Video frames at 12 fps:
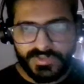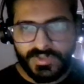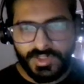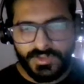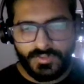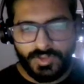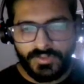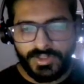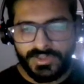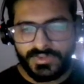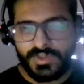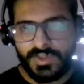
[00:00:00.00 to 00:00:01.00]
case, what we
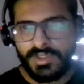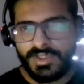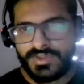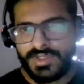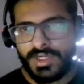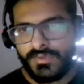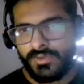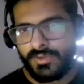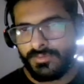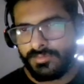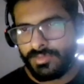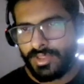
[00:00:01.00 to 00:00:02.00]
can say, we are starting
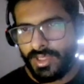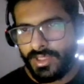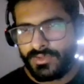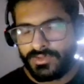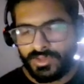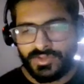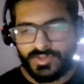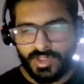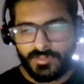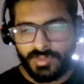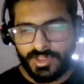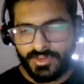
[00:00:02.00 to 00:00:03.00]
from I is equals to n
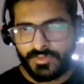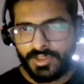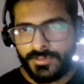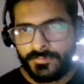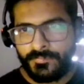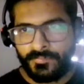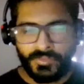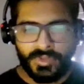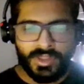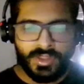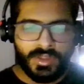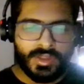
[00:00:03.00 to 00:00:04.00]
minus 1,
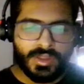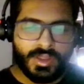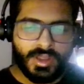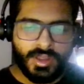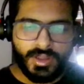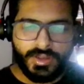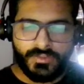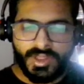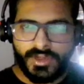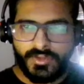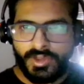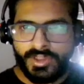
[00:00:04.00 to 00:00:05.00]
and we are
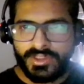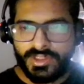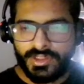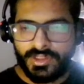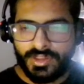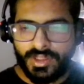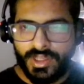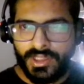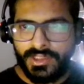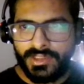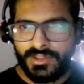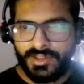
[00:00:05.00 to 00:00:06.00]
going till
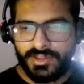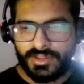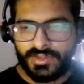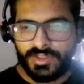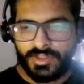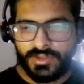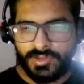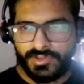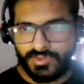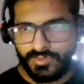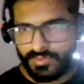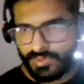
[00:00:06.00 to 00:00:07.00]
I greater than equals
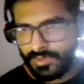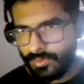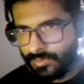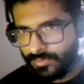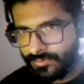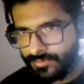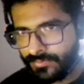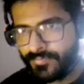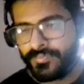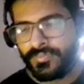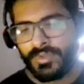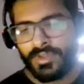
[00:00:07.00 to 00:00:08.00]
to 0,
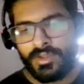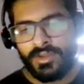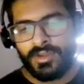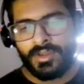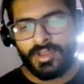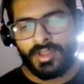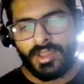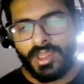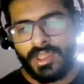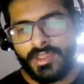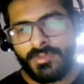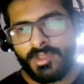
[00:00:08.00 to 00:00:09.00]

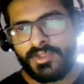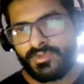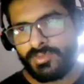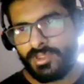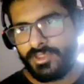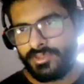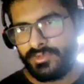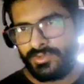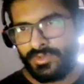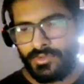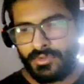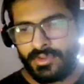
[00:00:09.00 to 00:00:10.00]
I minus minus,
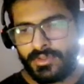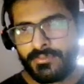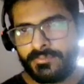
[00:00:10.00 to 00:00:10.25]
okay?